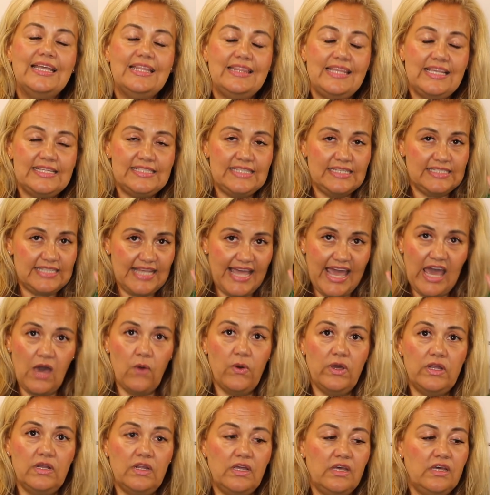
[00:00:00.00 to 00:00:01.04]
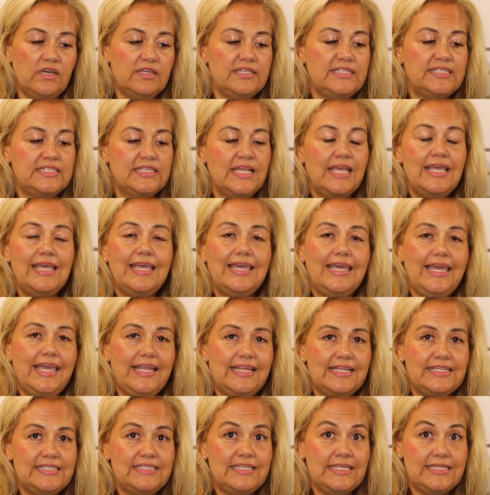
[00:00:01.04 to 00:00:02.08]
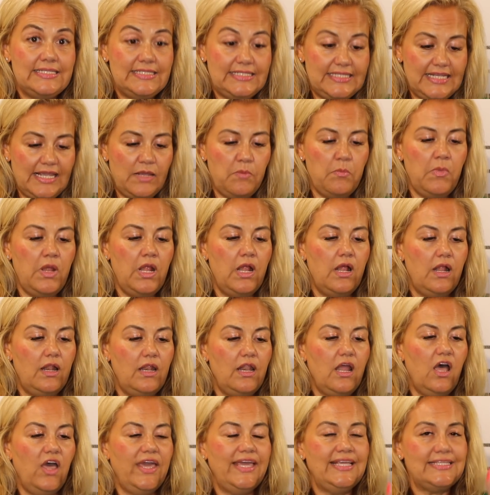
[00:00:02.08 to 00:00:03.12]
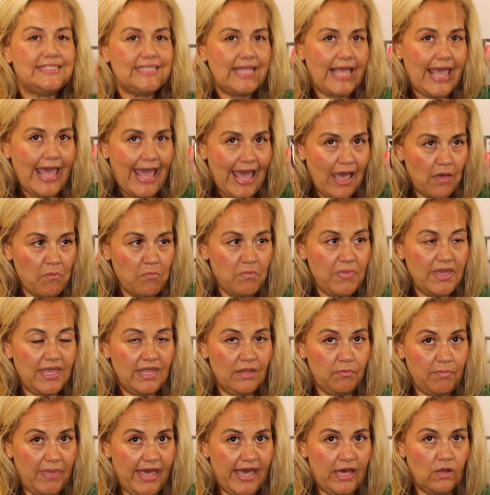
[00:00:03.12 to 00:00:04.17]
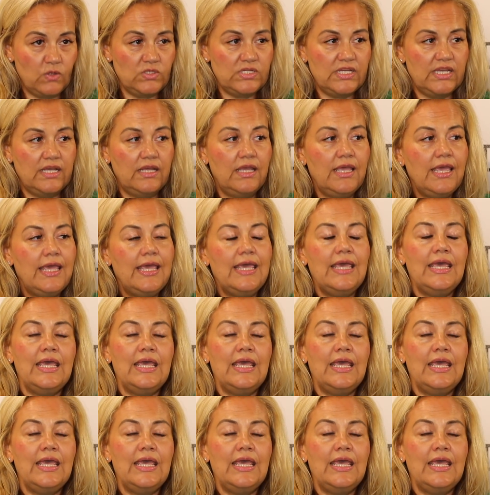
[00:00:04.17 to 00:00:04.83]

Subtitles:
This is Hourglass. It is the dim light ambient powder.